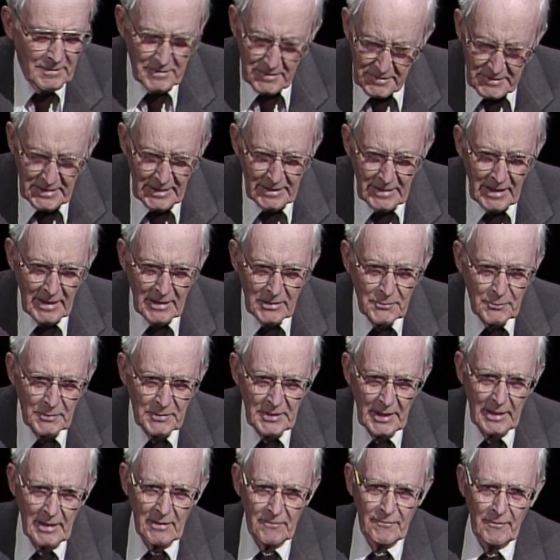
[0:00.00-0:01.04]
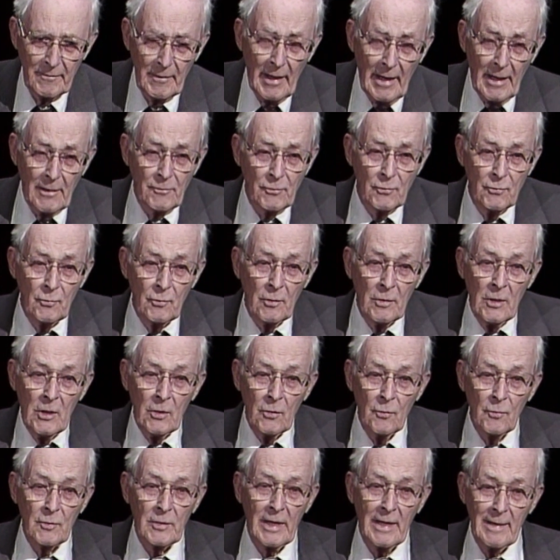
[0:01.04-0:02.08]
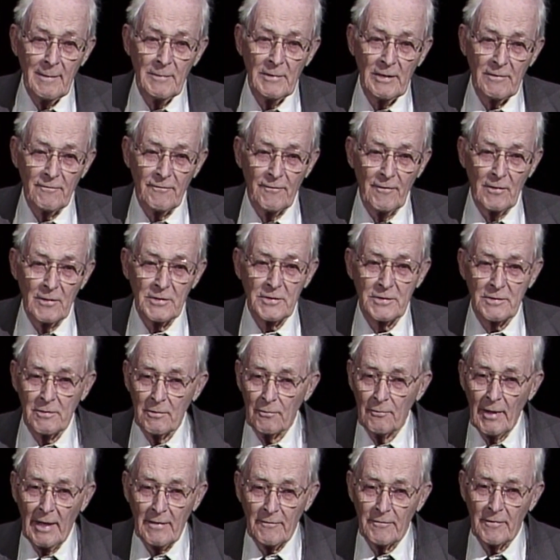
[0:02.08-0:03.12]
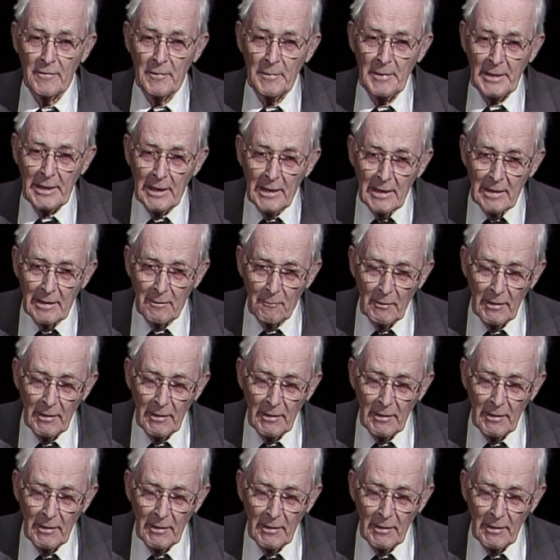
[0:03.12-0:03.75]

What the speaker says: See, kings would take it from, and who claimed it first right from the beginning?